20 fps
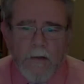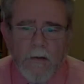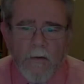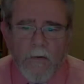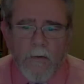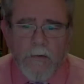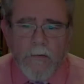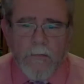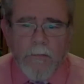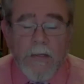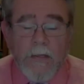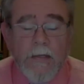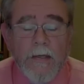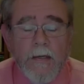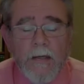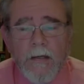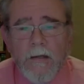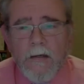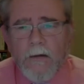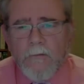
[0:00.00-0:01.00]
or the
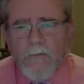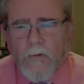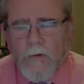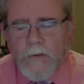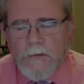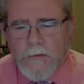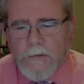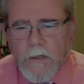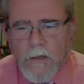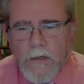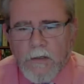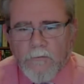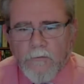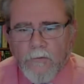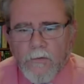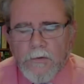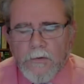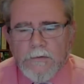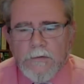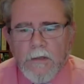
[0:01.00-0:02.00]
beginning of what John
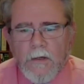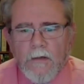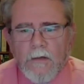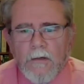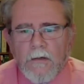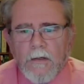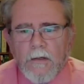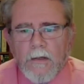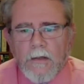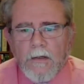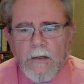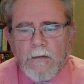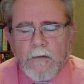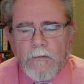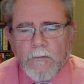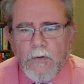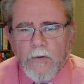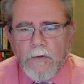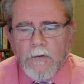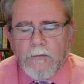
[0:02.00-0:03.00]
foresaw in the
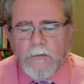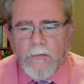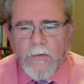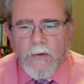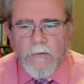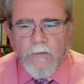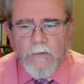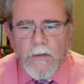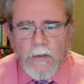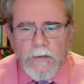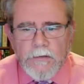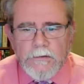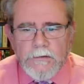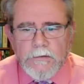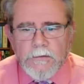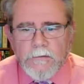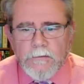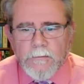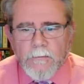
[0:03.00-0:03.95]
book of the Revelation?